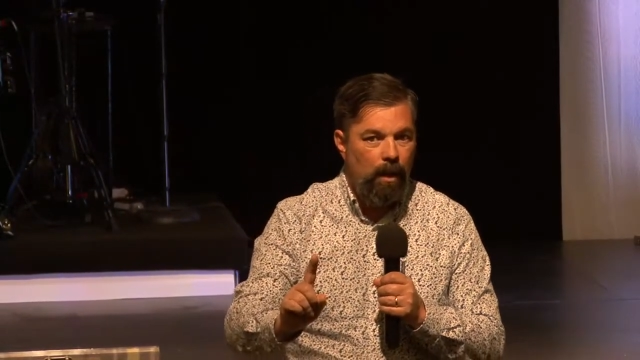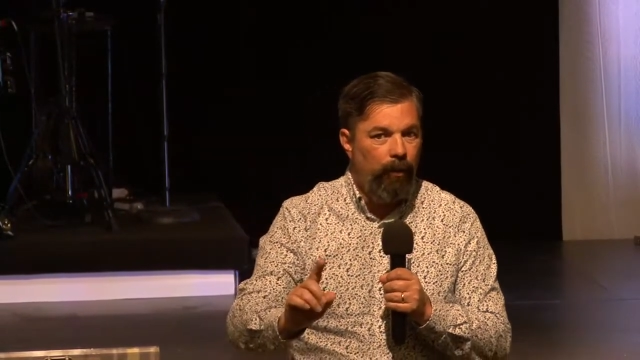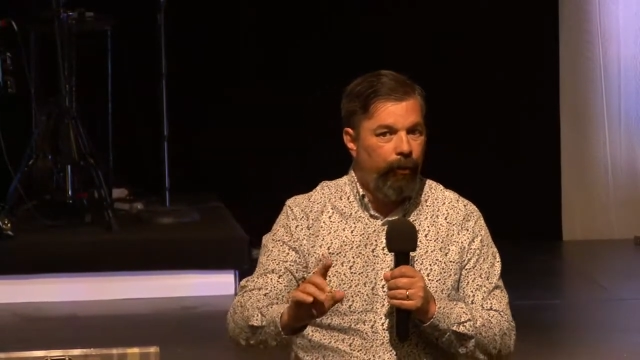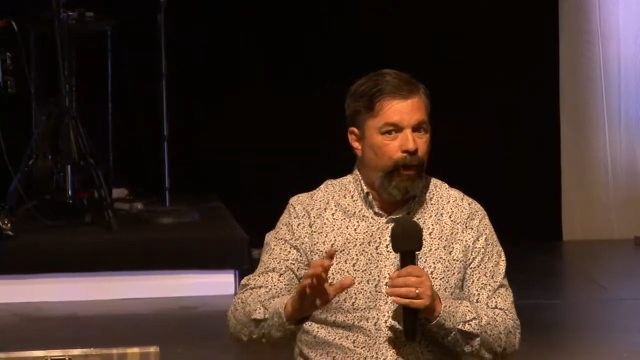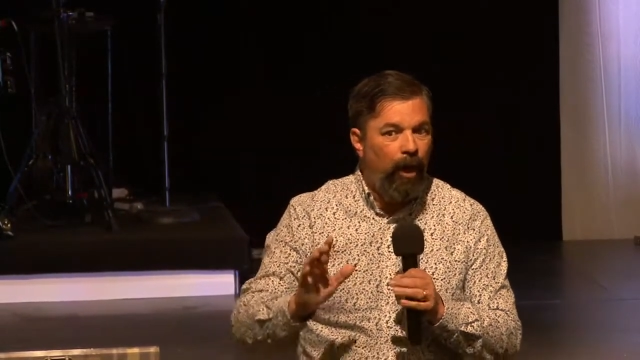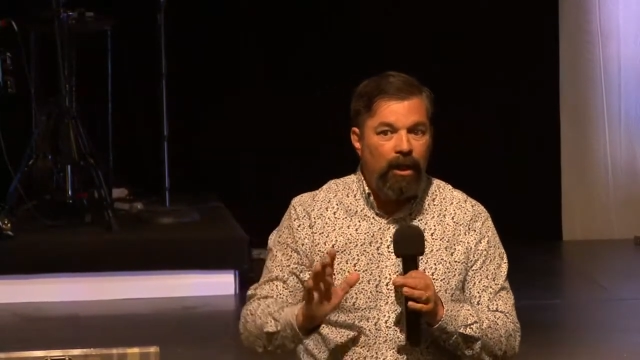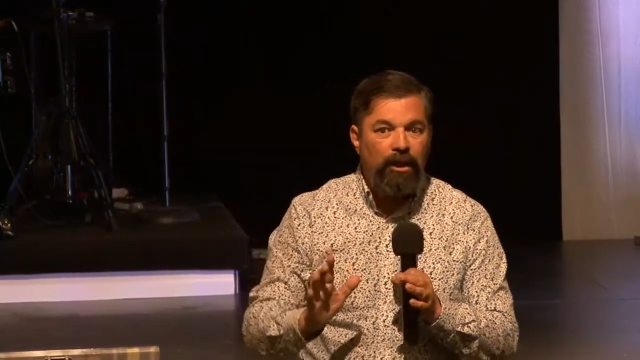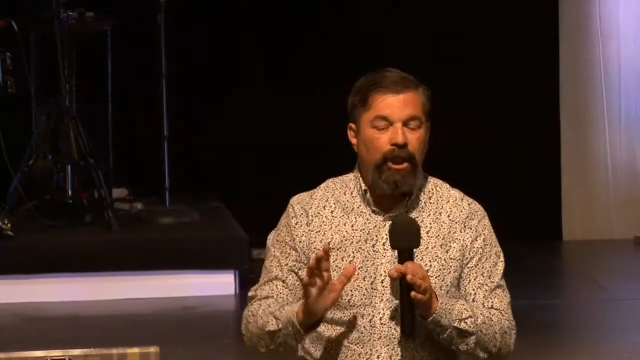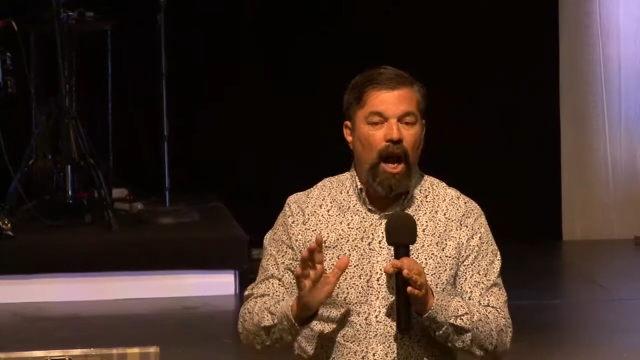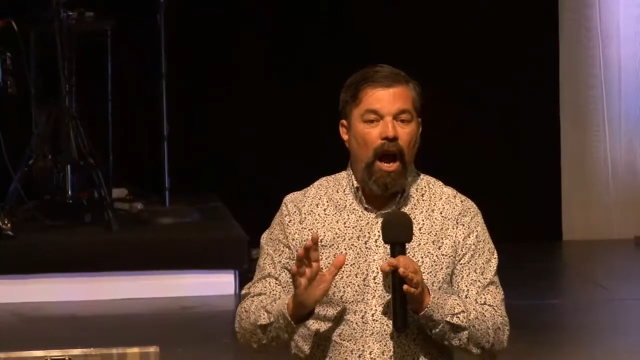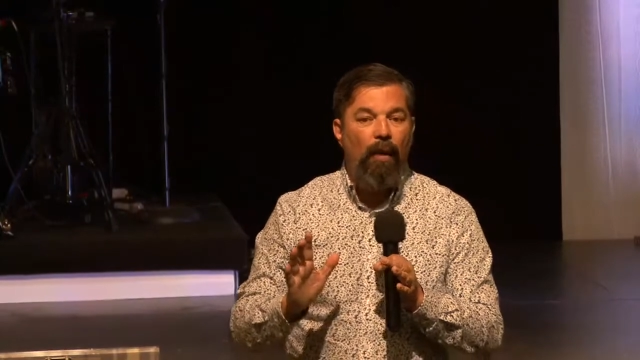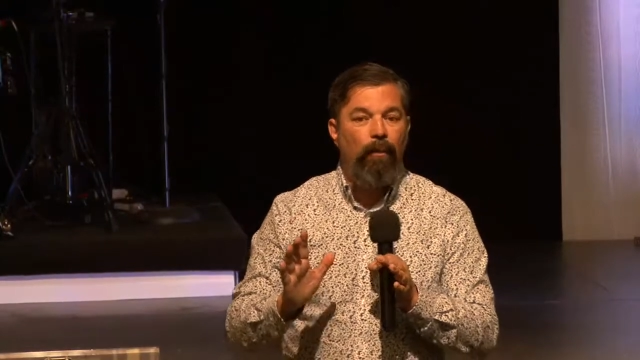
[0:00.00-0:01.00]
Their
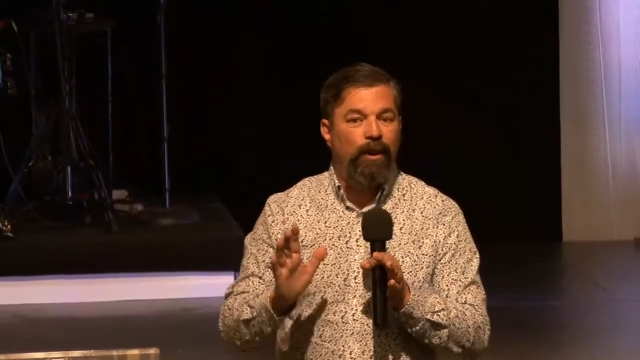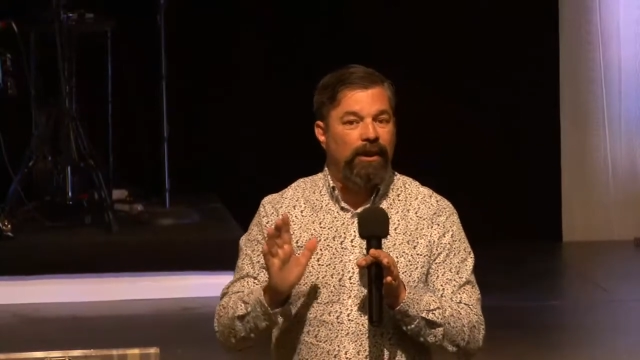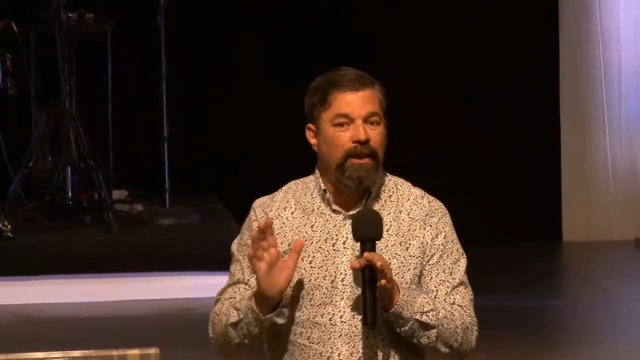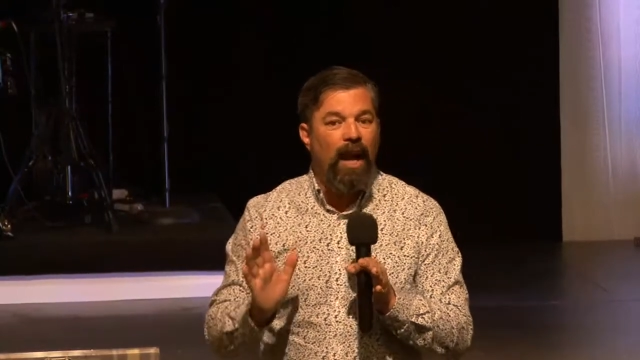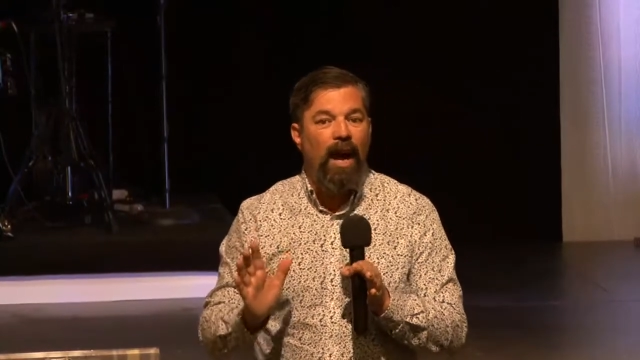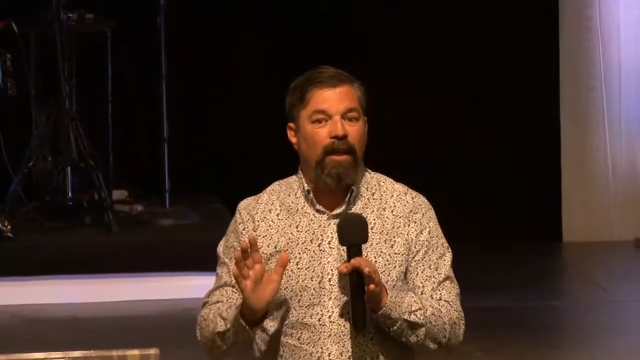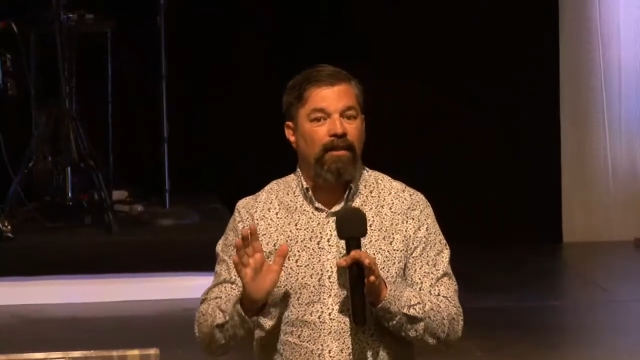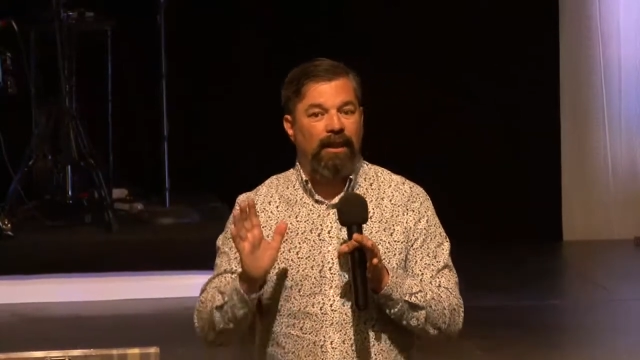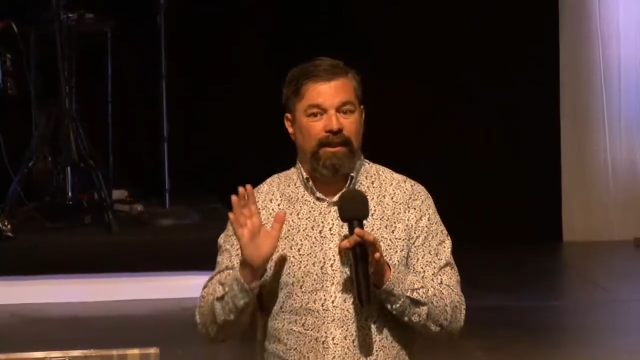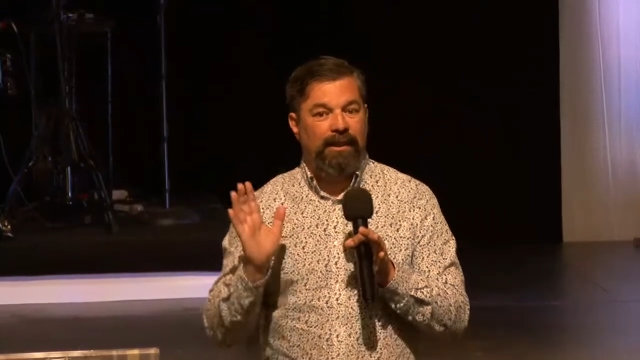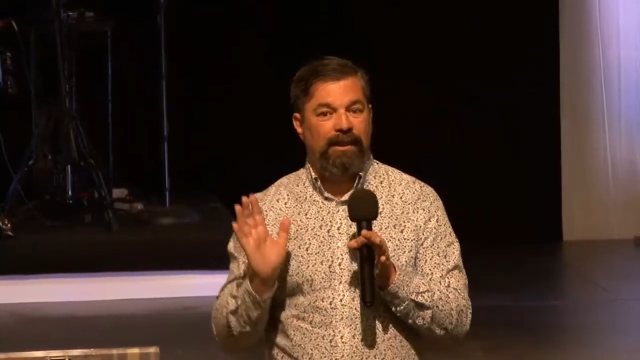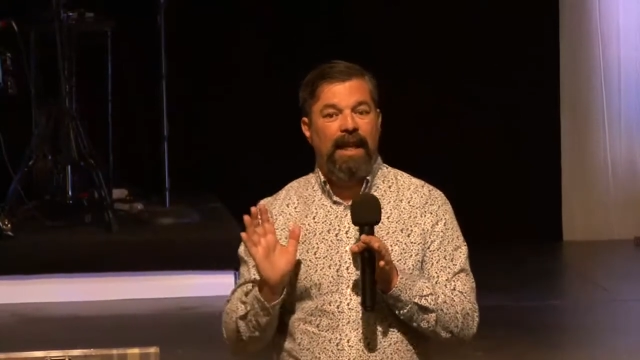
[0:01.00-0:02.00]
job was not to
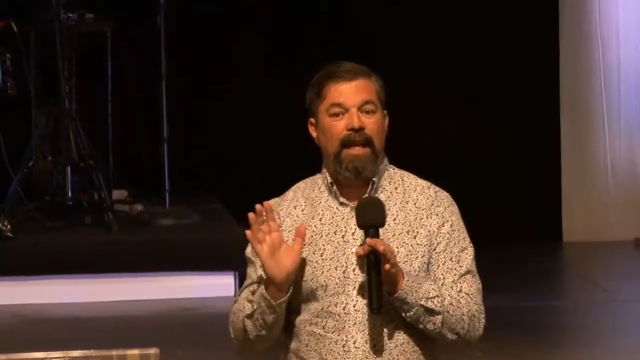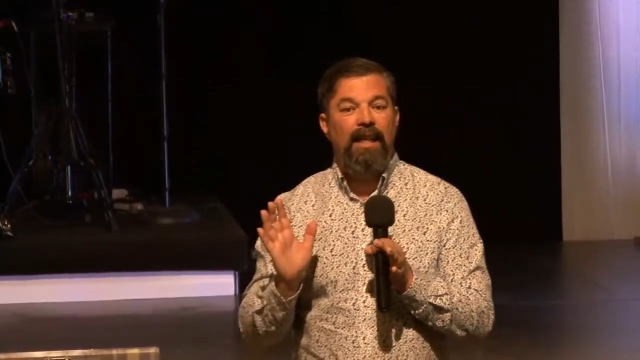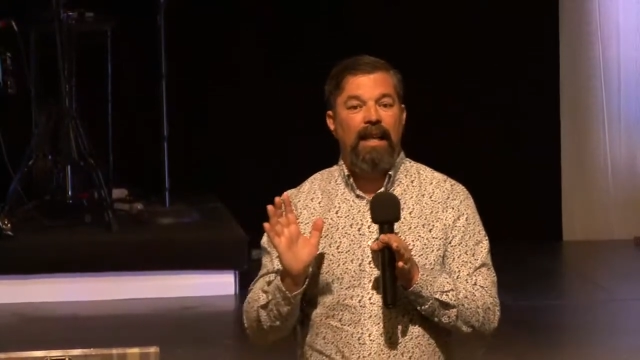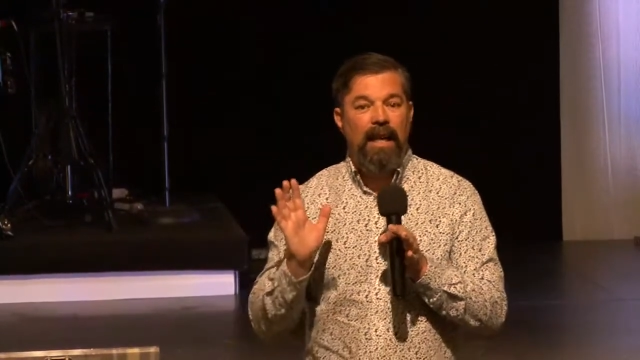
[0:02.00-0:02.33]
sit